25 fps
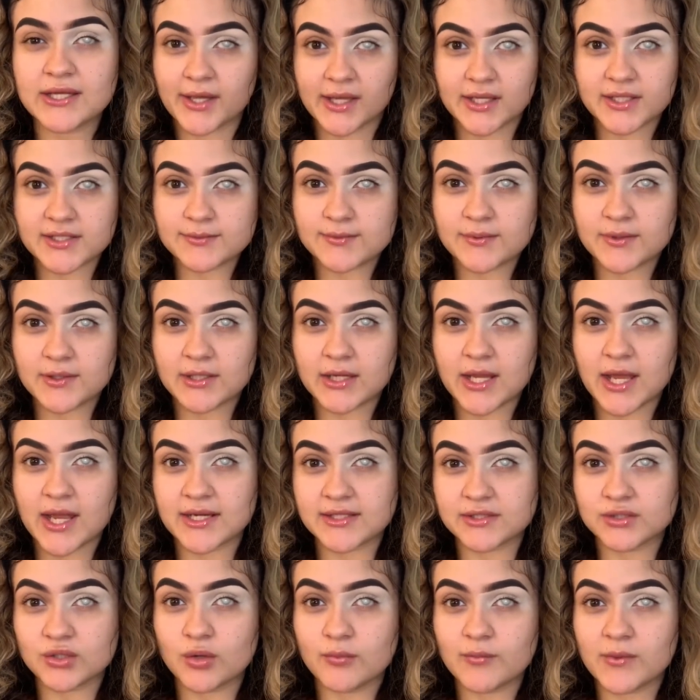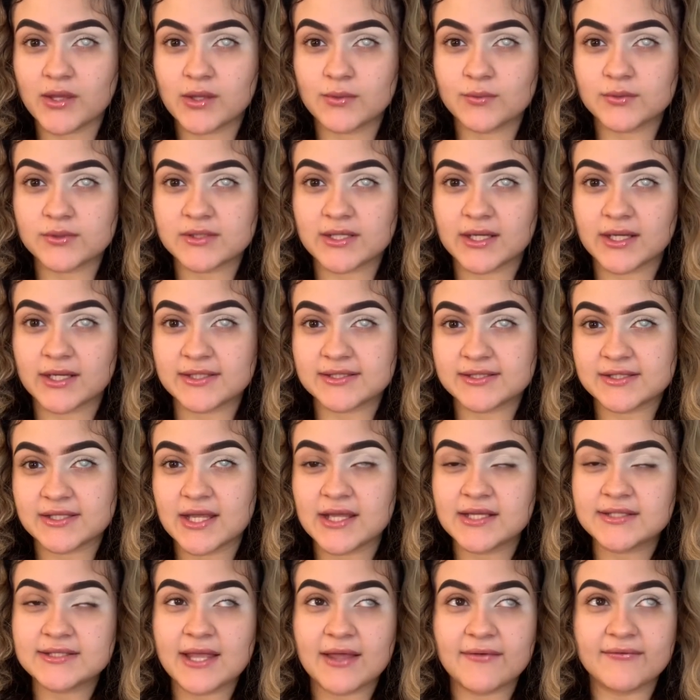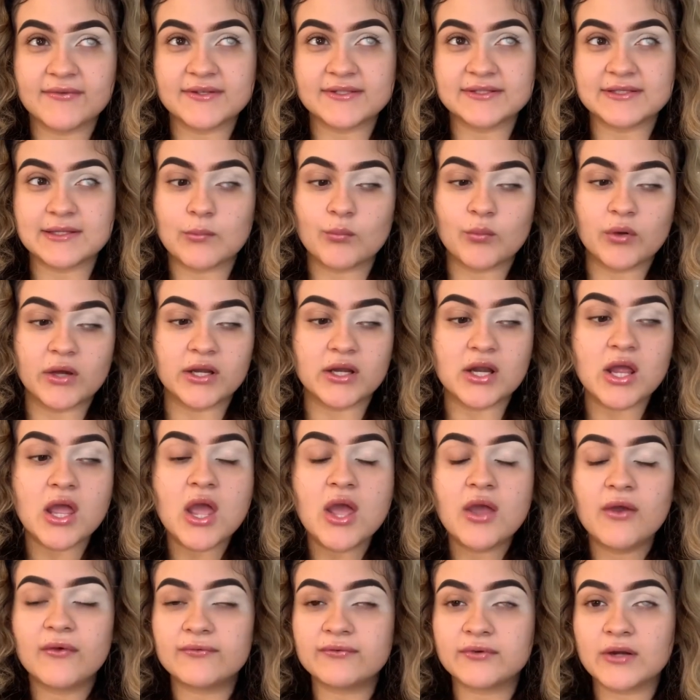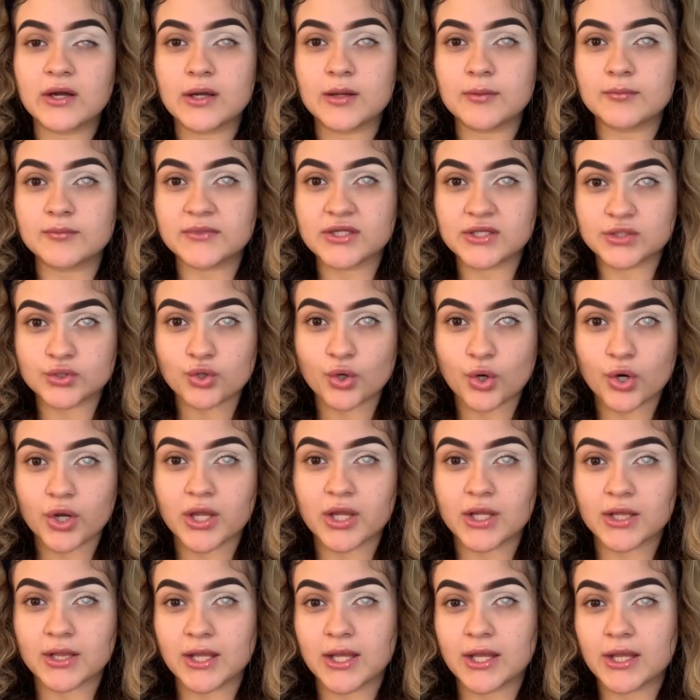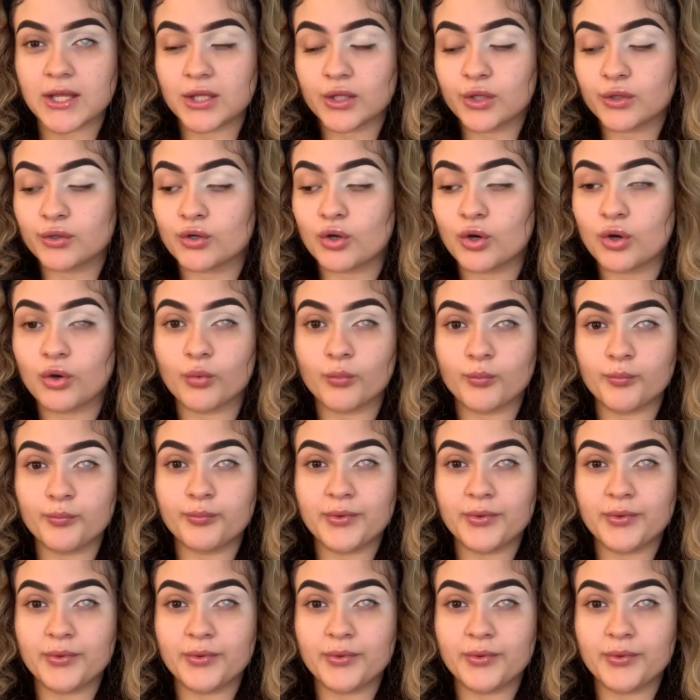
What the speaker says: My husband had told me, he was like, it's nice having someone from Detroit, like, you know,